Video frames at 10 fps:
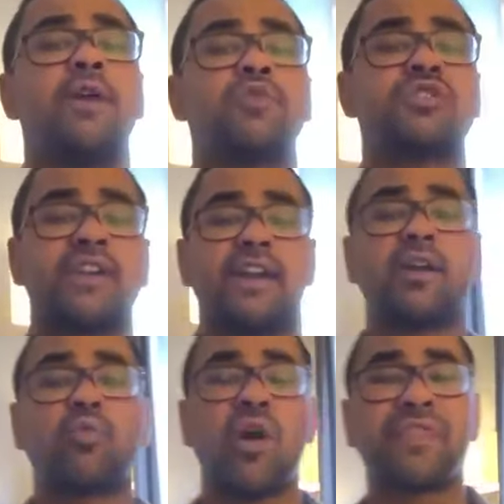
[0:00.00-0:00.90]
It was
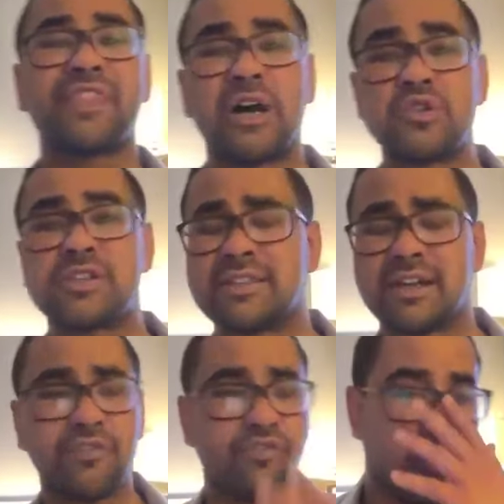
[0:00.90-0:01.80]
trading at
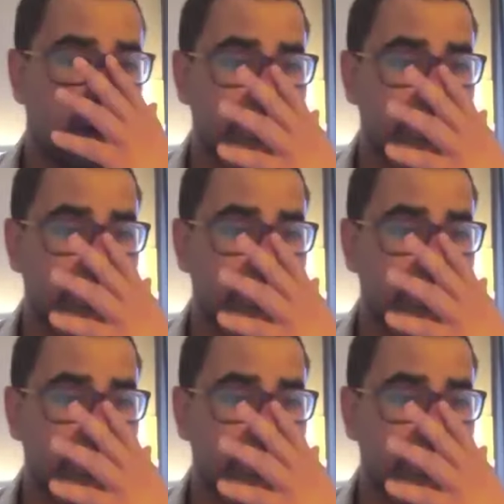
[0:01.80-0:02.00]
1,034,